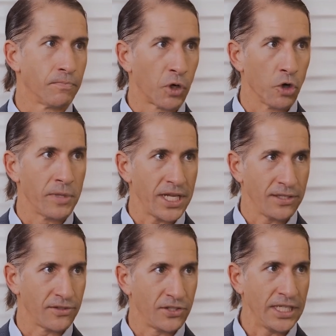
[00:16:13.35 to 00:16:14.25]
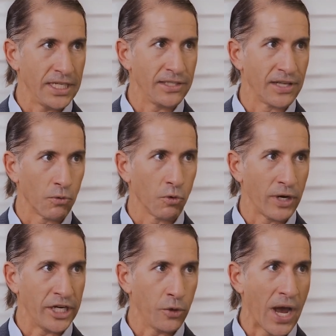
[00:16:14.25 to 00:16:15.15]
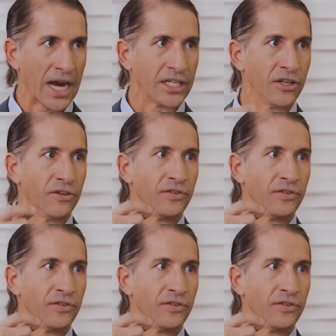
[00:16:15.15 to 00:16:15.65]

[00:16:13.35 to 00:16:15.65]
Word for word: permanent seeds that were radioactive